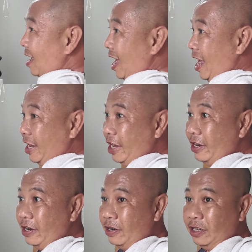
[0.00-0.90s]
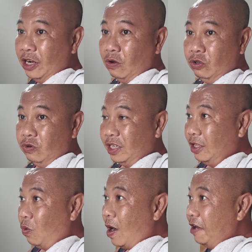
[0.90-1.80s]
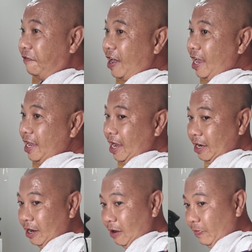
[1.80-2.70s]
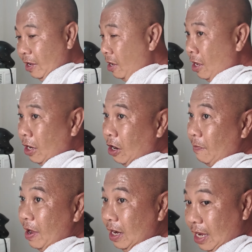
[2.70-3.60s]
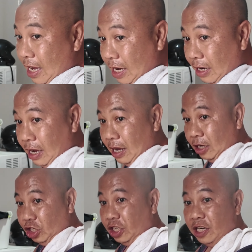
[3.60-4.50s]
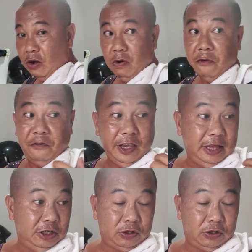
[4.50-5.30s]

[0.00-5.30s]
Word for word: hang here, you know, using the Wi-Fi, and um, Carmela and uh, Sheena will feed the